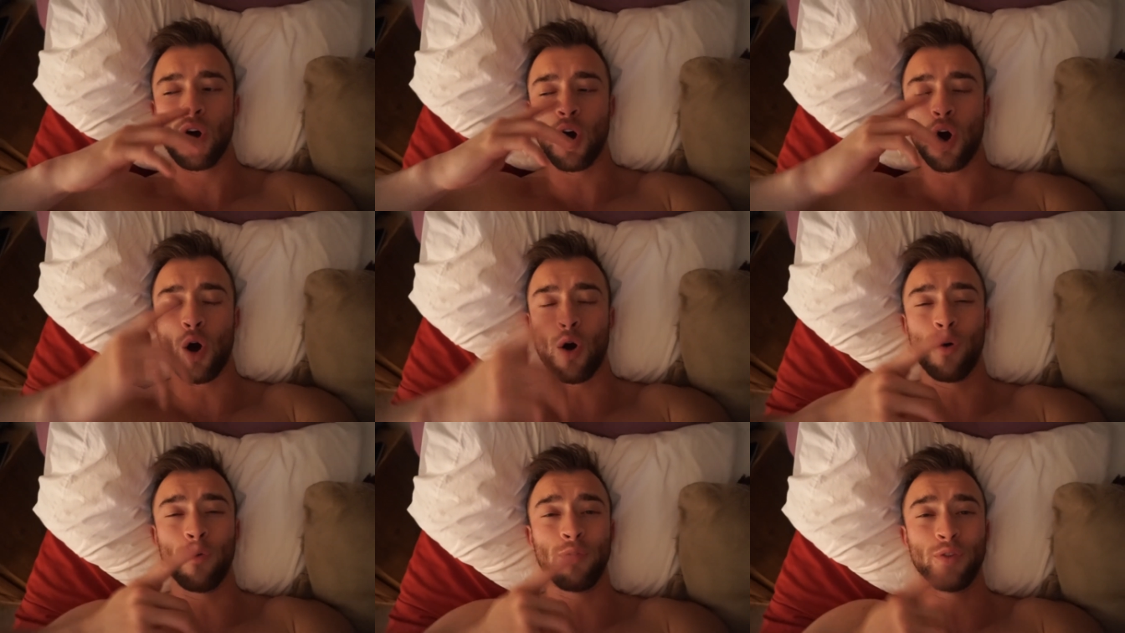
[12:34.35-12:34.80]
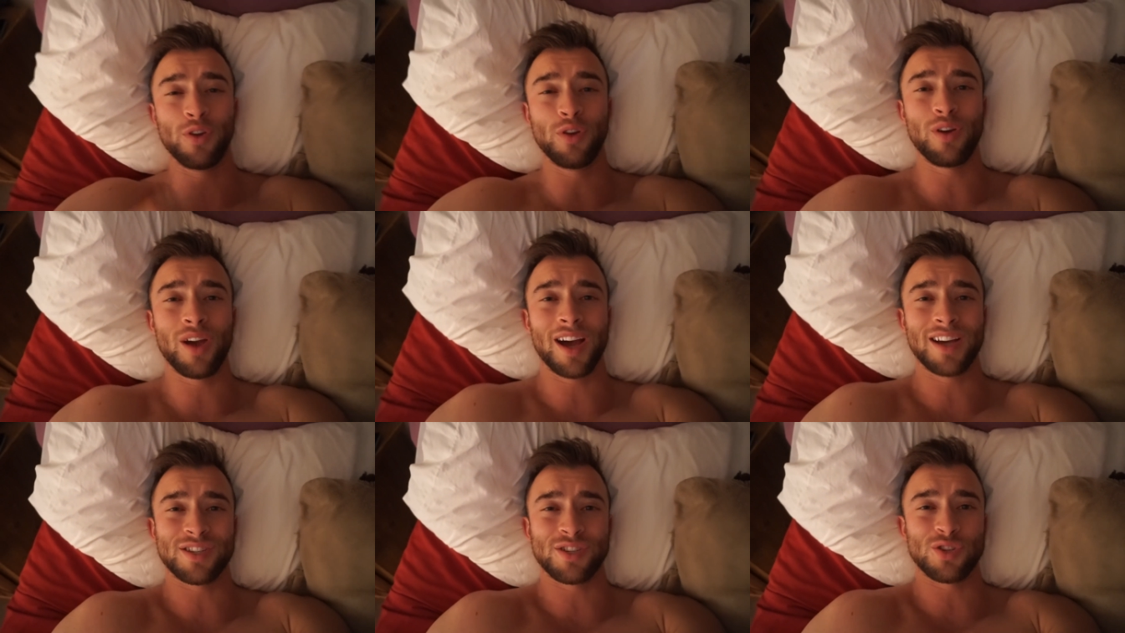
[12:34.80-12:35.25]
Hopefully
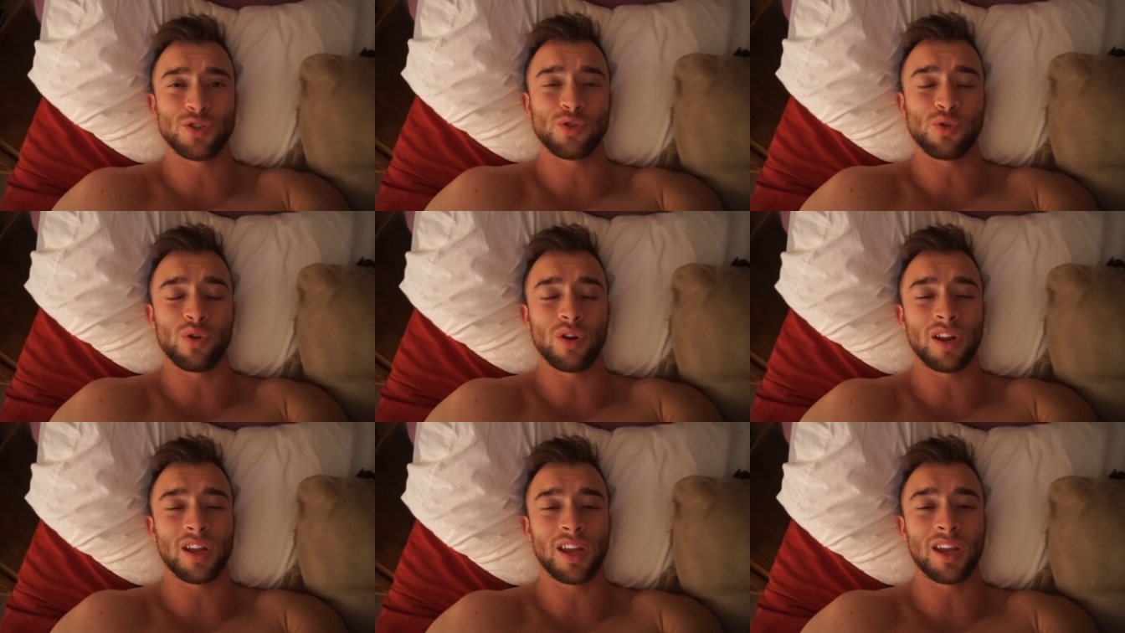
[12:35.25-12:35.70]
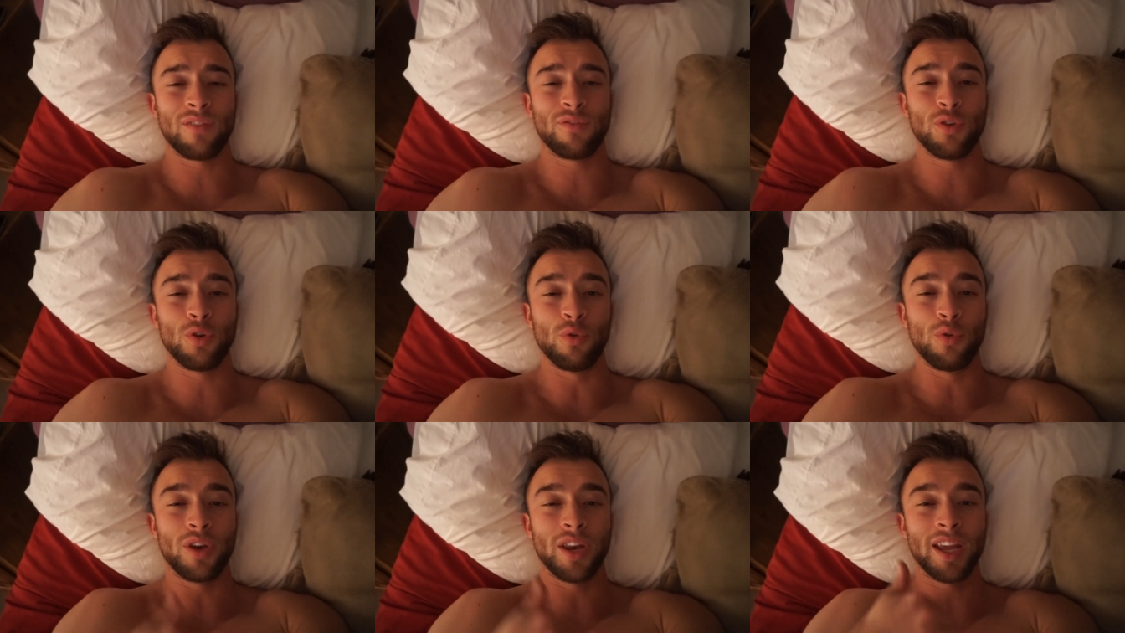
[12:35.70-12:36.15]
you guys enjoyed it.
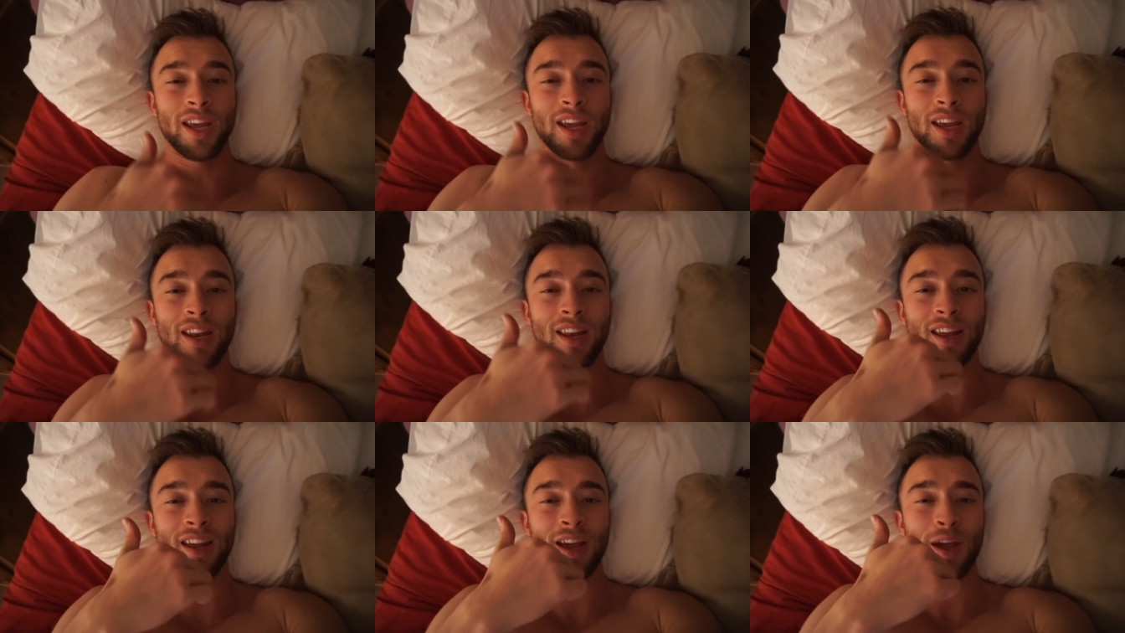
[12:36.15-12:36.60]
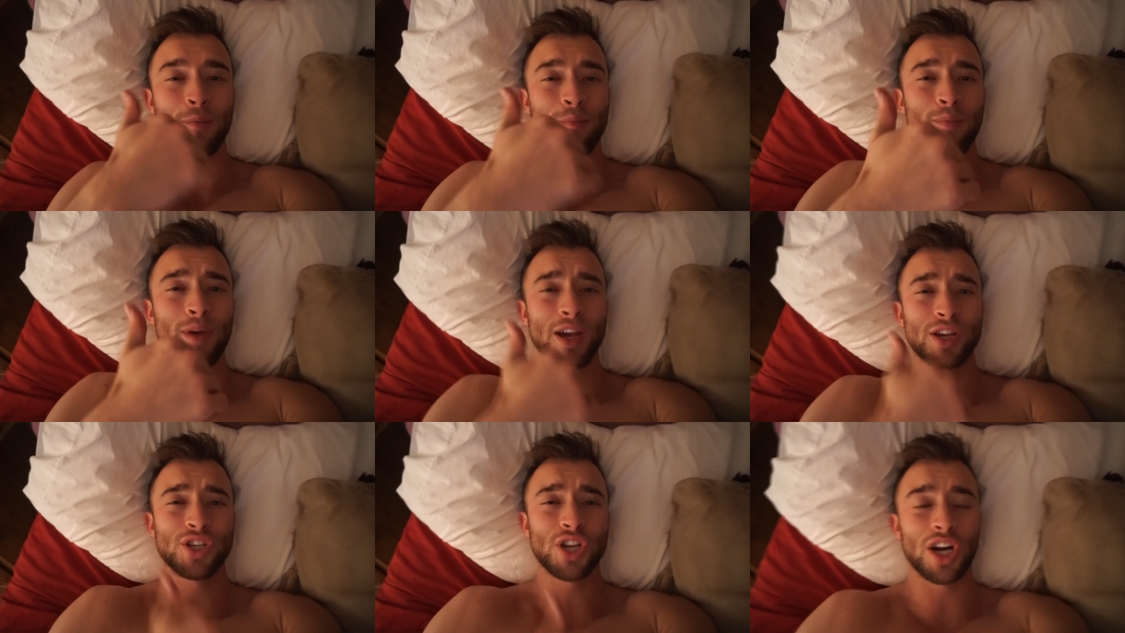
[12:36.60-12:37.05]
If you did,
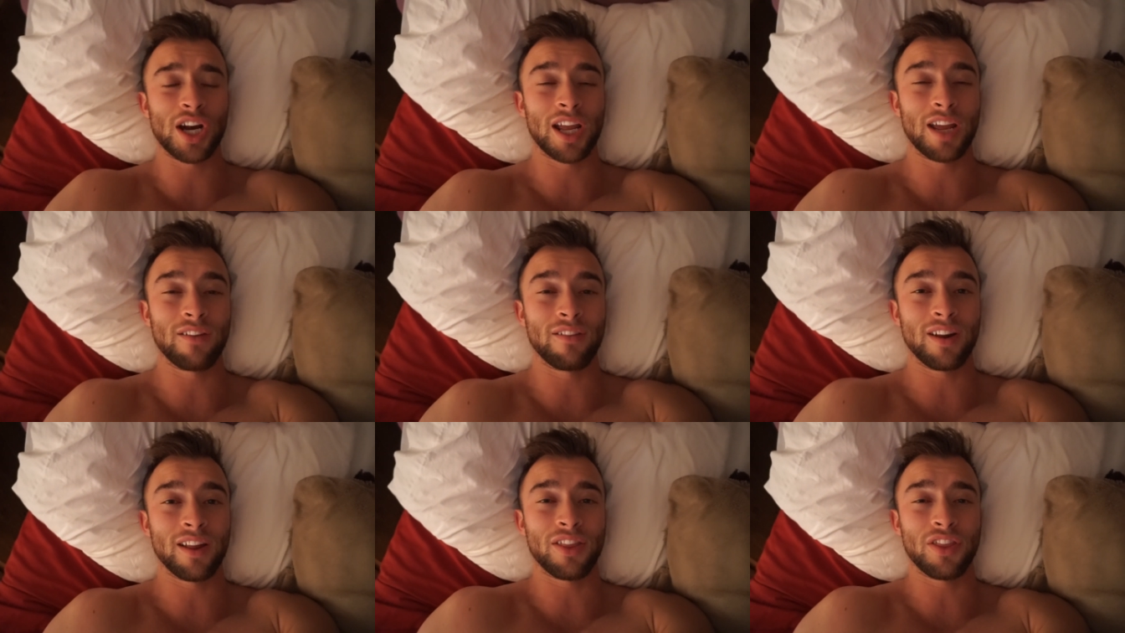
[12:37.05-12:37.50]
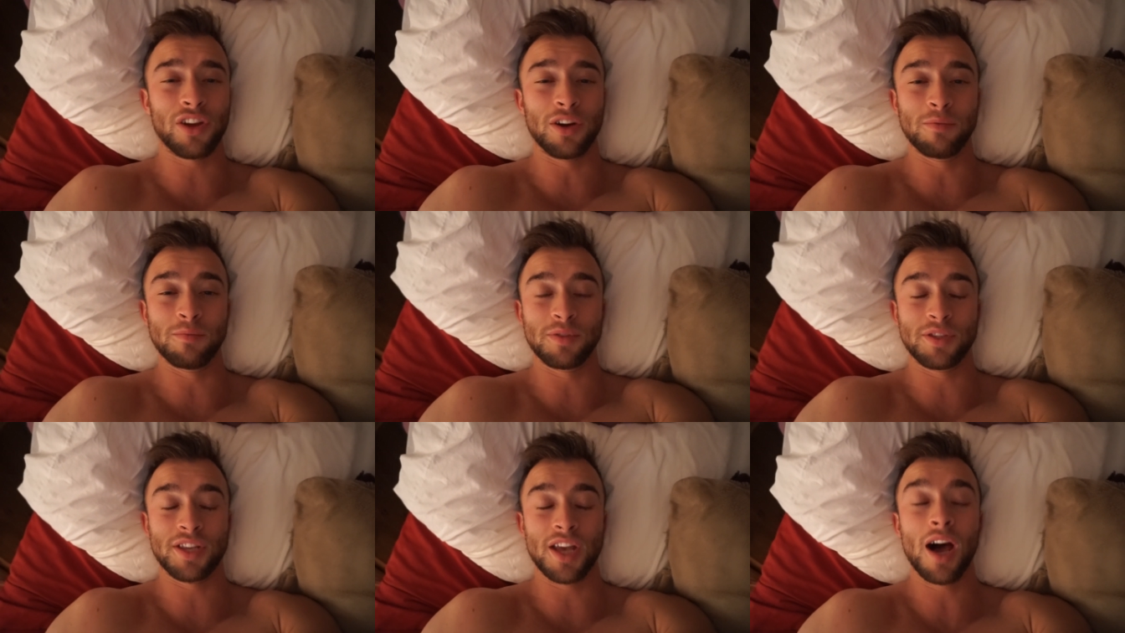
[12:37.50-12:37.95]
make sure to give it a
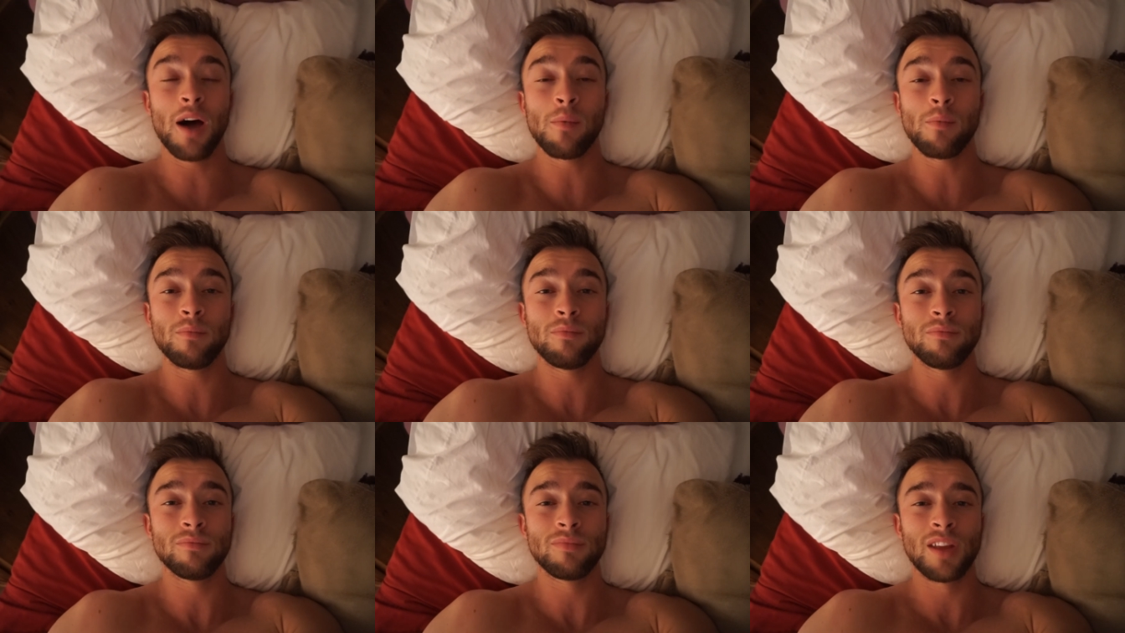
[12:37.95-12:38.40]
thumbs up.